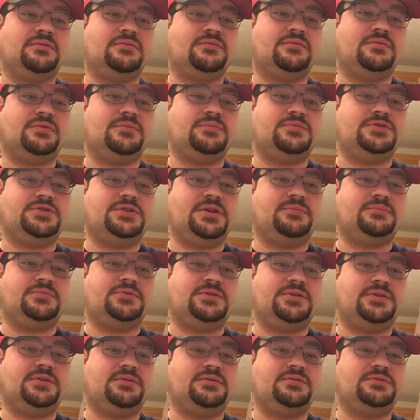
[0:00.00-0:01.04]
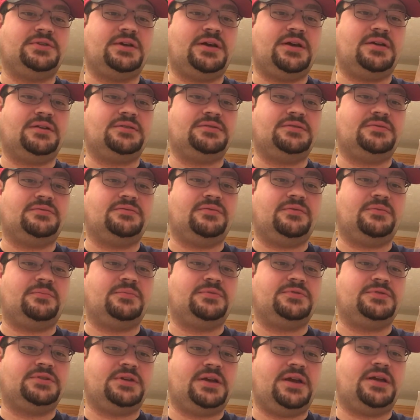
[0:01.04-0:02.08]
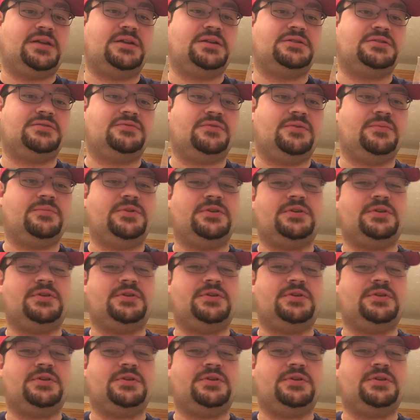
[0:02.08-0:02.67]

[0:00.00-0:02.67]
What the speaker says: from Gym 2, Challenge from the